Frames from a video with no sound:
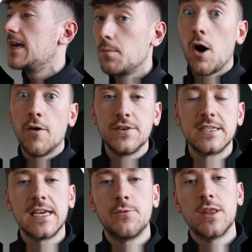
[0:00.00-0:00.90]
But
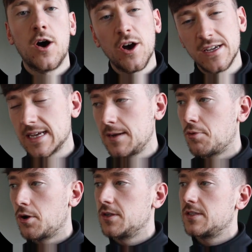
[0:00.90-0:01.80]
obviously with a high selling
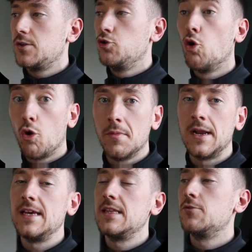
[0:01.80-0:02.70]
product,
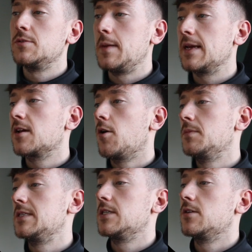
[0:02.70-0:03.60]
normally there is bigger
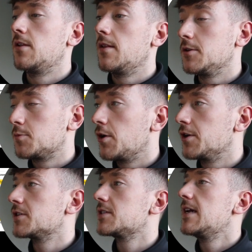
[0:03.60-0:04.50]
competition on those
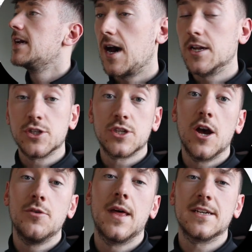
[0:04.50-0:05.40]
products. I just
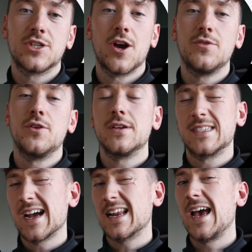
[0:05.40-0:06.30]
hope that's shown you
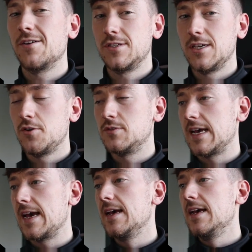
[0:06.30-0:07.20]
exactly how to use
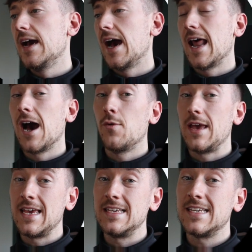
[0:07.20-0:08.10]
it and how
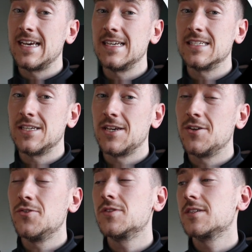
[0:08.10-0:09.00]
easy it is to
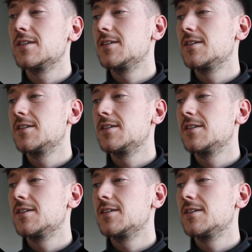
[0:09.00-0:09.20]
use.